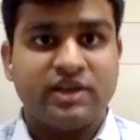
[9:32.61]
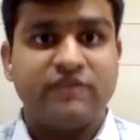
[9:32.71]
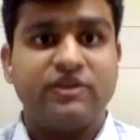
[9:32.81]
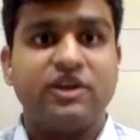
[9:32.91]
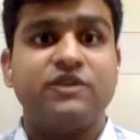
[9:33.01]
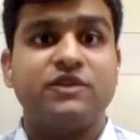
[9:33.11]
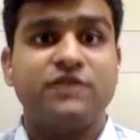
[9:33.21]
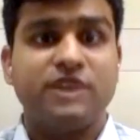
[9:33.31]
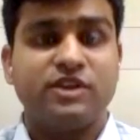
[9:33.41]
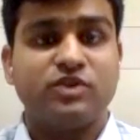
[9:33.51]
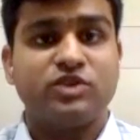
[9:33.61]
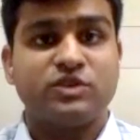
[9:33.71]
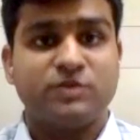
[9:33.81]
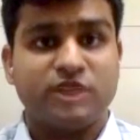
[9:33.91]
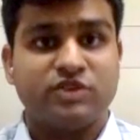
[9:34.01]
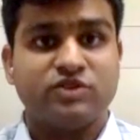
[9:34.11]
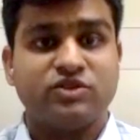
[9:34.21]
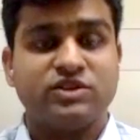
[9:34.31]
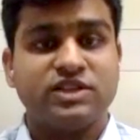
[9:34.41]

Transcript: even after failure, who respect your choice.